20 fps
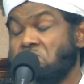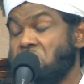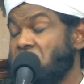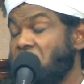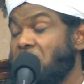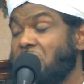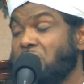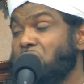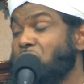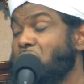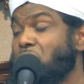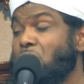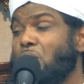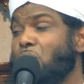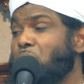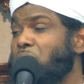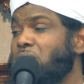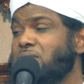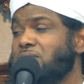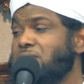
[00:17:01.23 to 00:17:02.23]
That's not
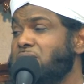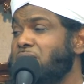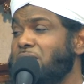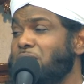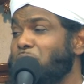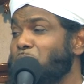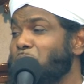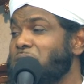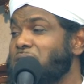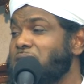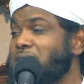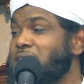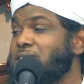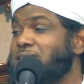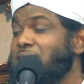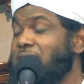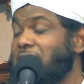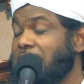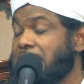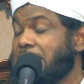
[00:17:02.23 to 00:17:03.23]
how this deen was
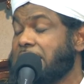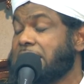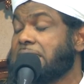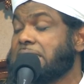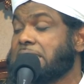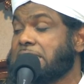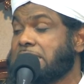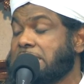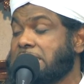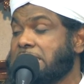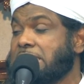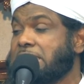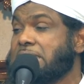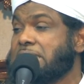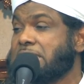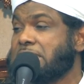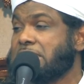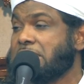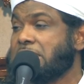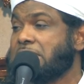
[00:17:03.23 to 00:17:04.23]
designed.
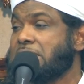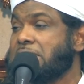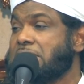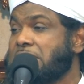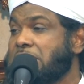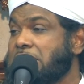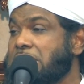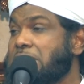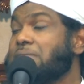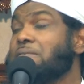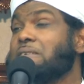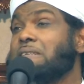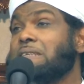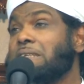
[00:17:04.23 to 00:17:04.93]
Even